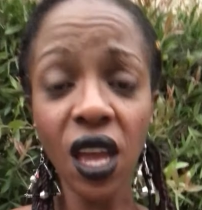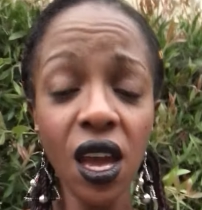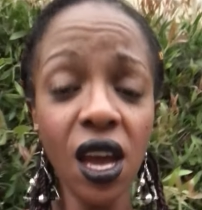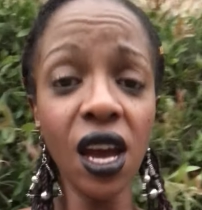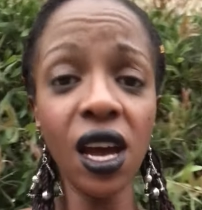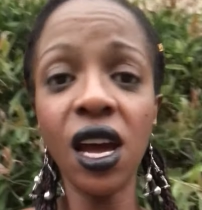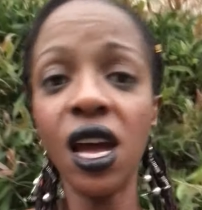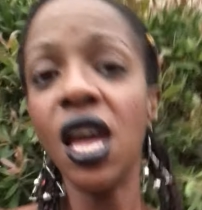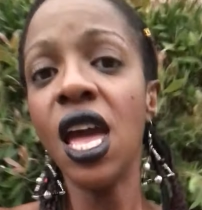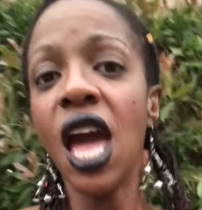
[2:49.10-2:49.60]

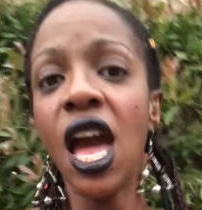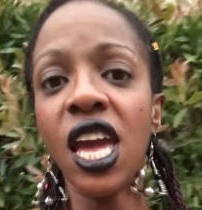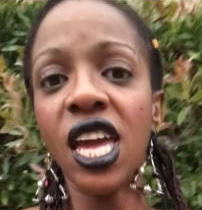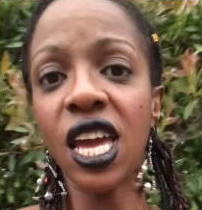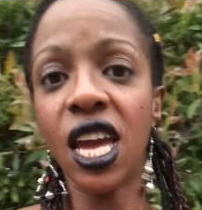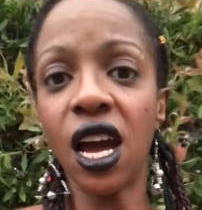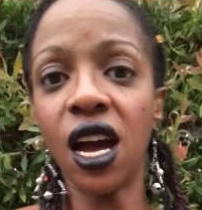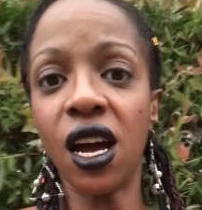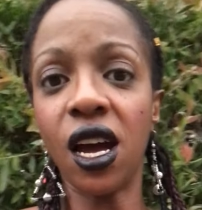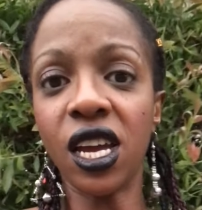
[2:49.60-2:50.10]
Uh,
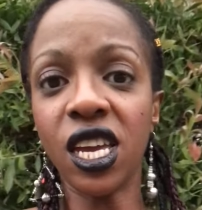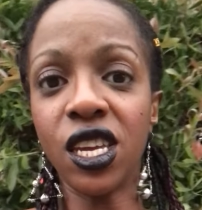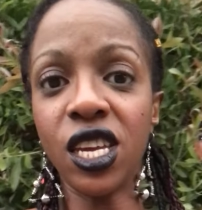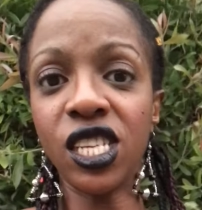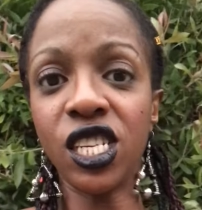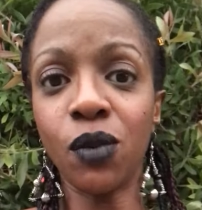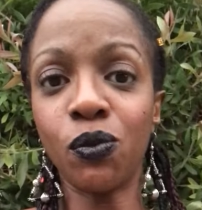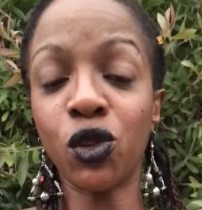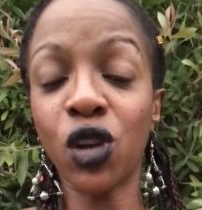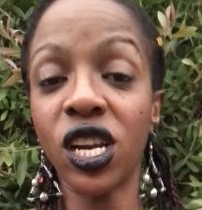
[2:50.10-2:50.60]
uh, he
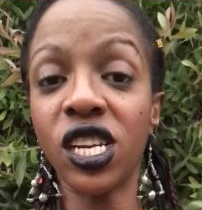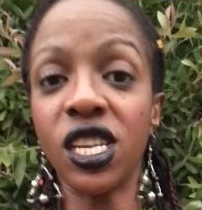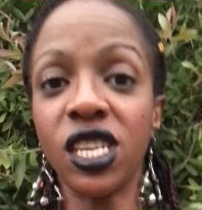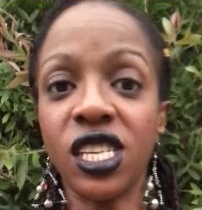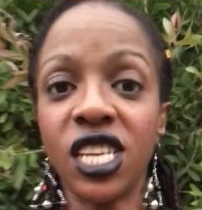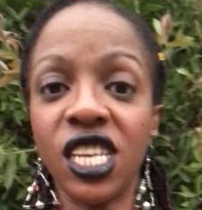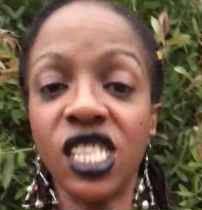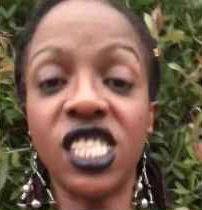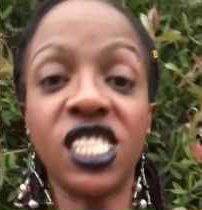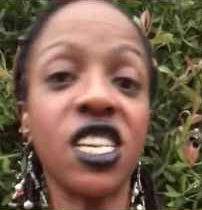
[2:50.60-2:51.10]
ended up trying
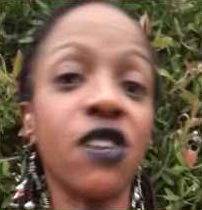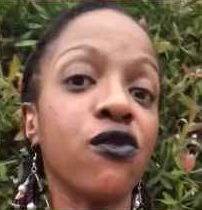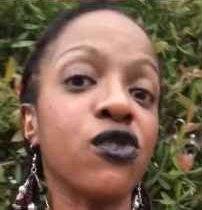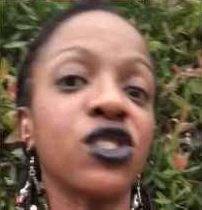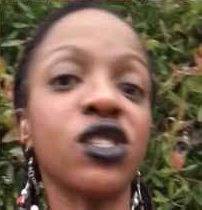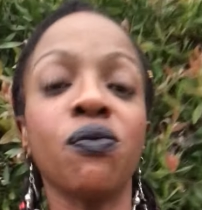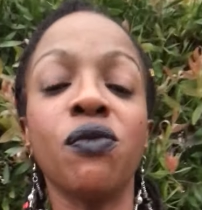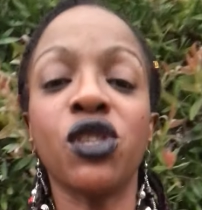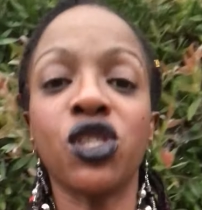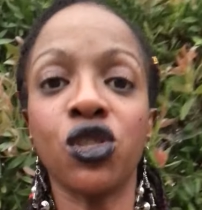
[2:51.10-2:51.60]
to get several
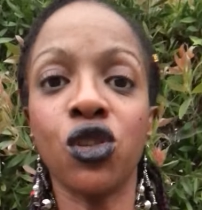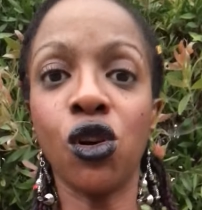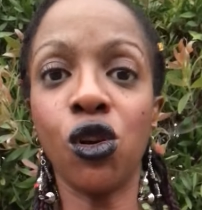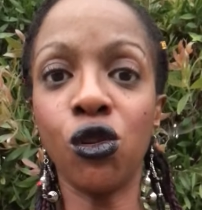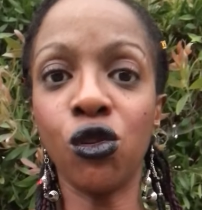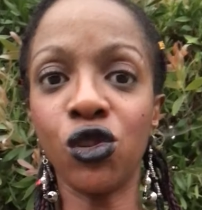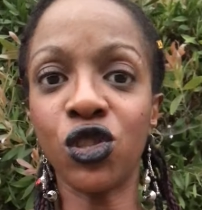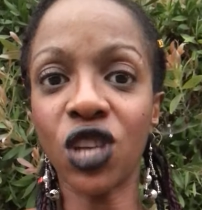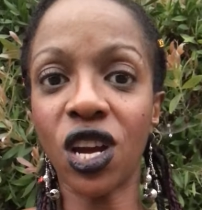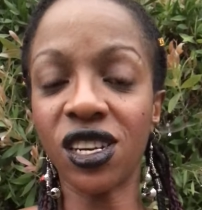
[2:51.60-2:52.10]
submission
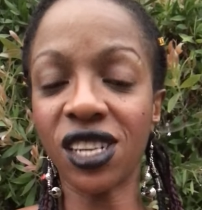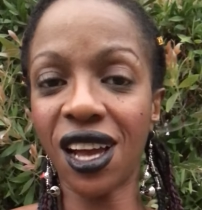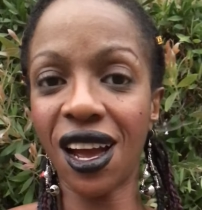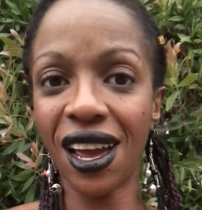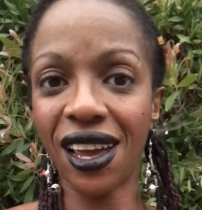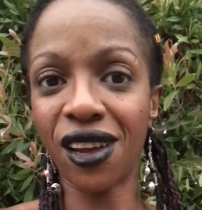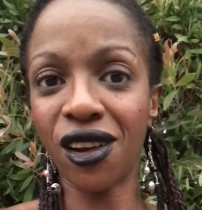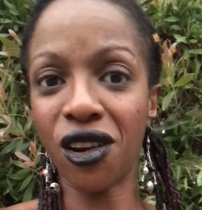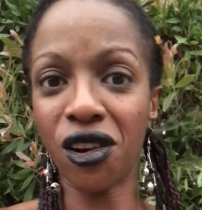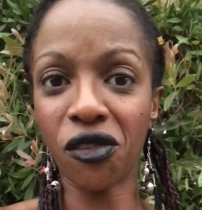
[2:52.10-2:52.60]
holds on
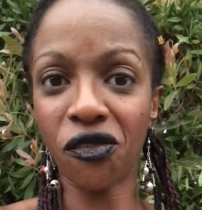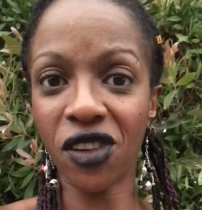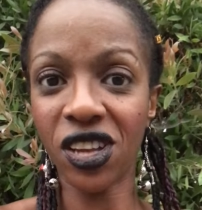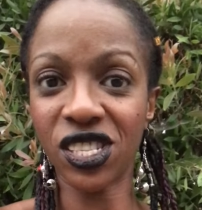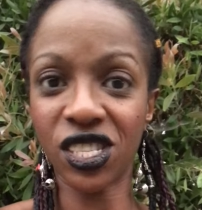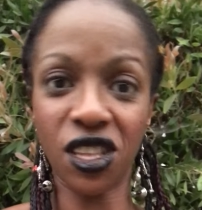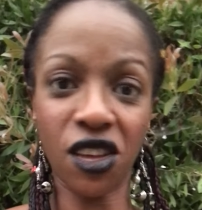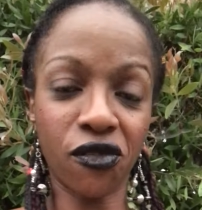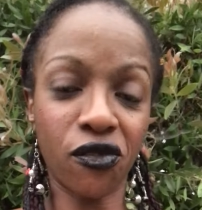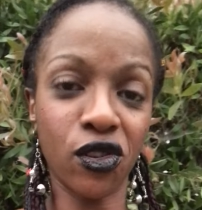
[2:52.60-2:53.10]
Kai Kara in
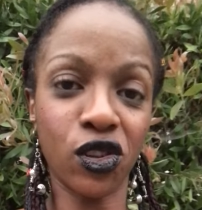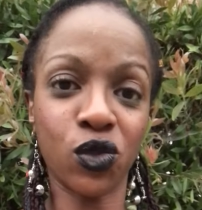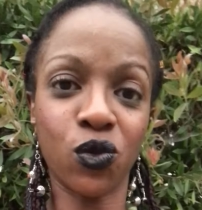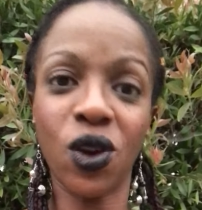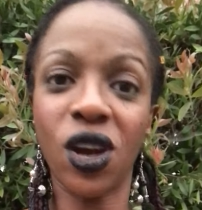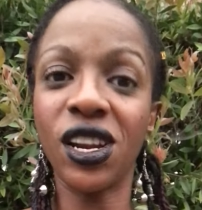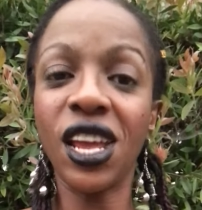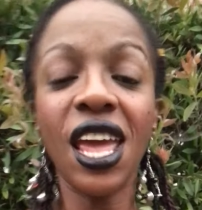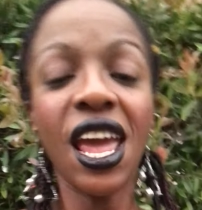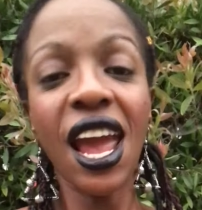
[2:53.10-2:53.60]
that first
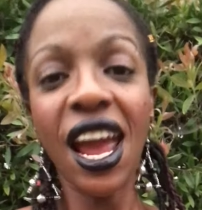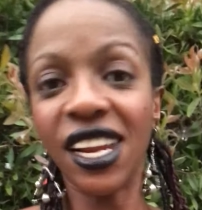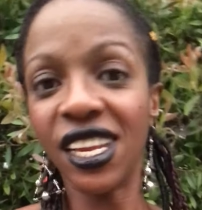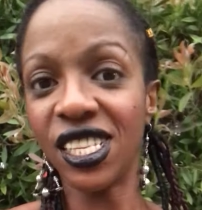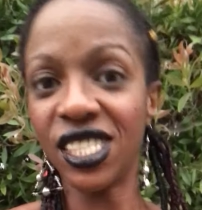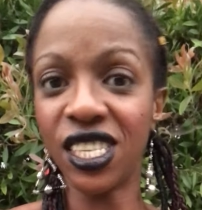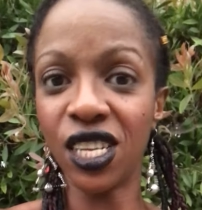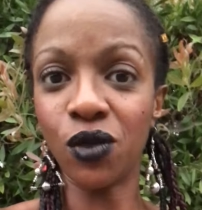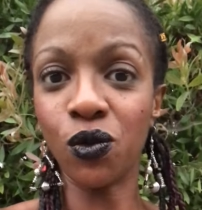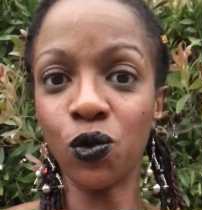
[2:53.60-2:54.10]
round, and
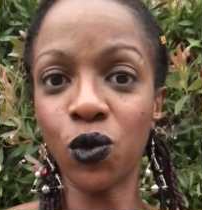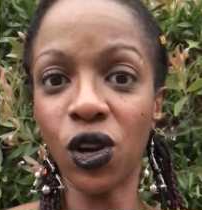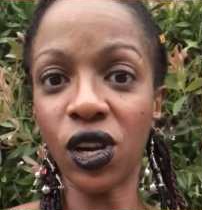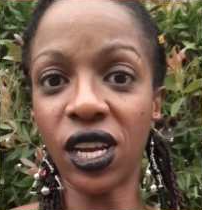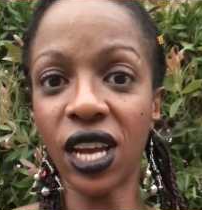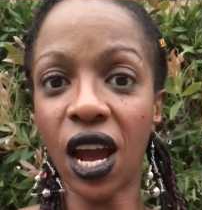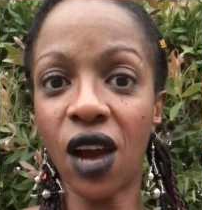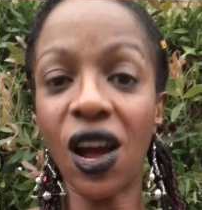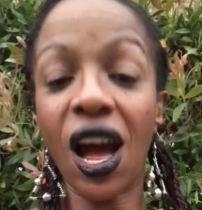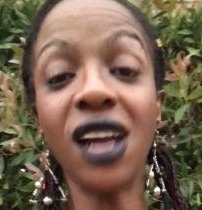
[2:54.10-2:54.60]
it didn't
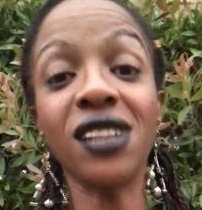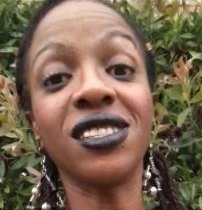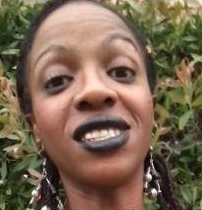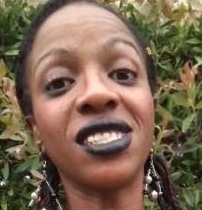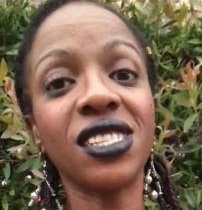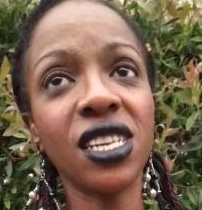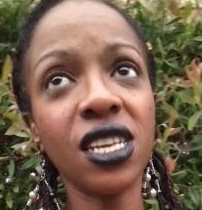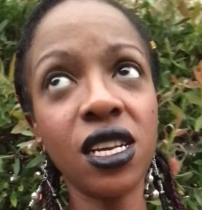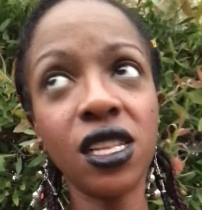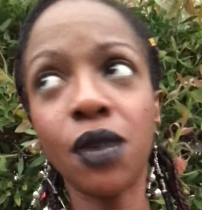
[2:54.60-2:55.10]
work out
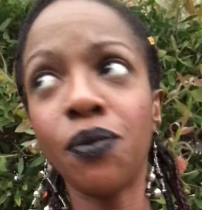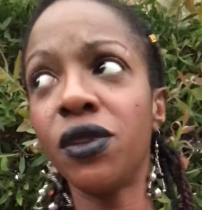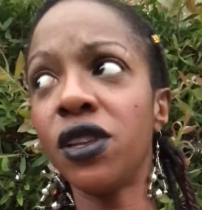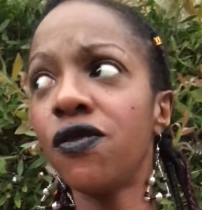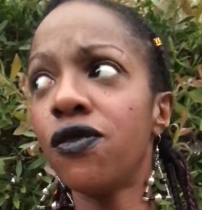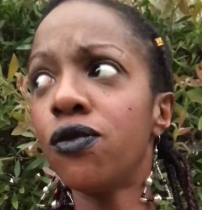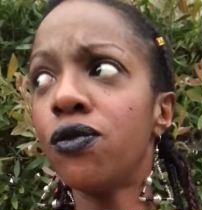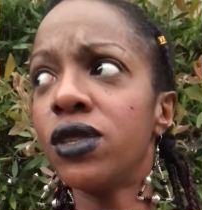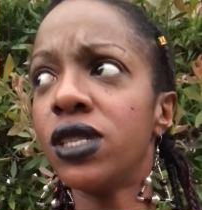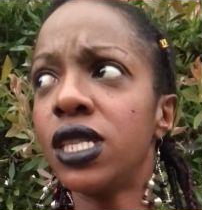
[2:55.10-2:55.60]
until I
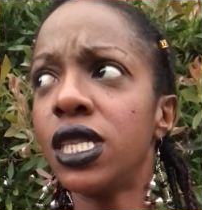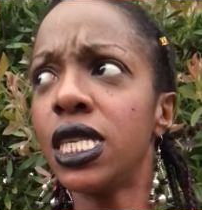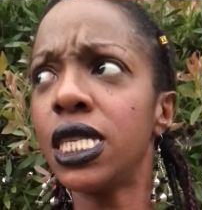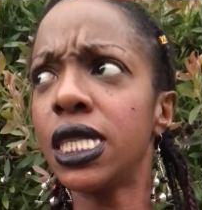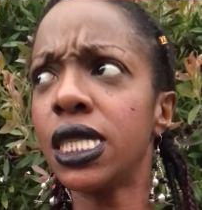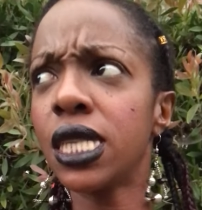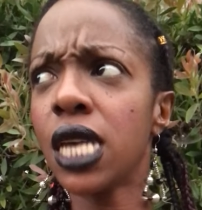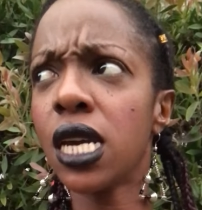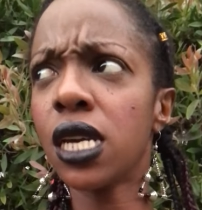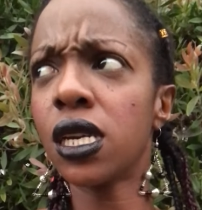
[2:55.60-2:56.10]
believe it was the
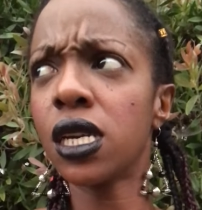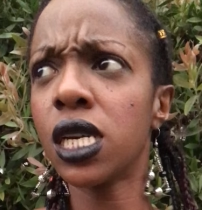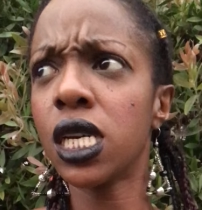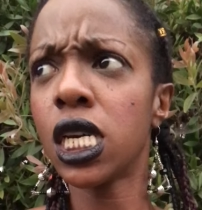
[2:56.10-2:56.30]
second,